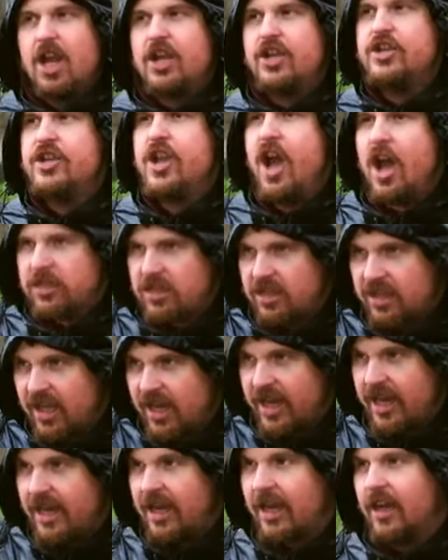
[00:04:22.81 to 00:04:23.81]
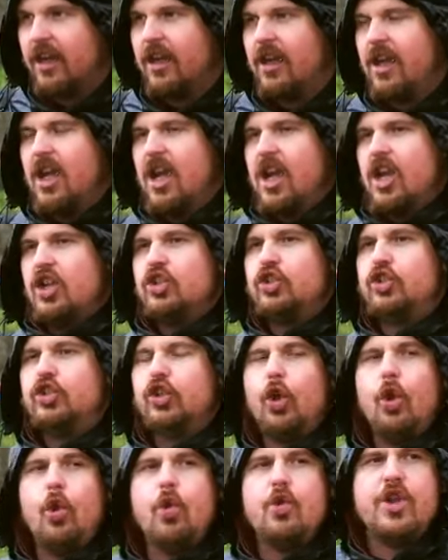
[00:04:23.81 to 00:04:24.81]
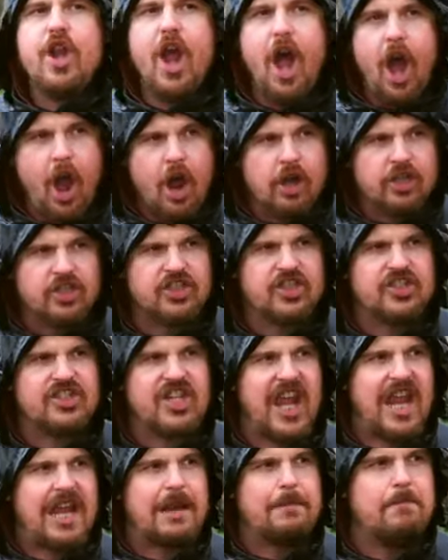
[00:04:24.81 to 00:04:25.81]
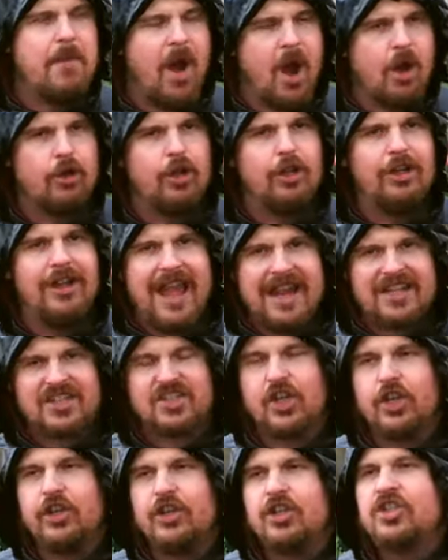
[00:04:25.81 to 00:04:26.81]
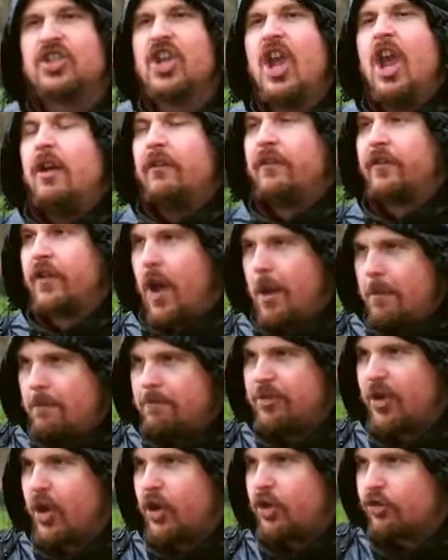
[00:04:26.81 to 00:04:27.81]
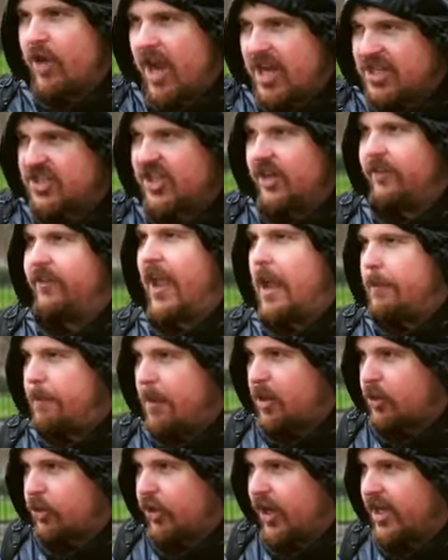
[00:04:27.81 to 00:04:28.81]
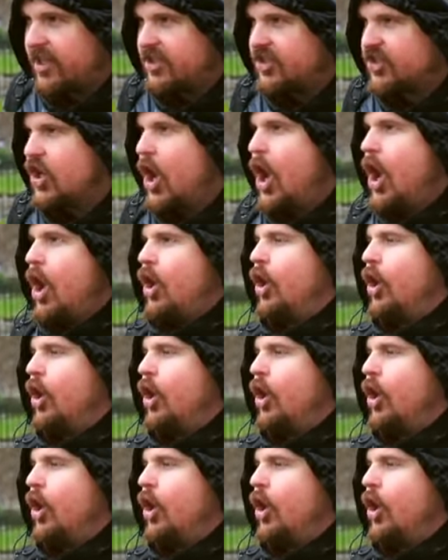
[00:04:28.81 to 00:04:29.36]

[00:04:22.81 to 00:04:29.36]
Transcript: Nothing. Do not take moral lessons from progressive hypocrites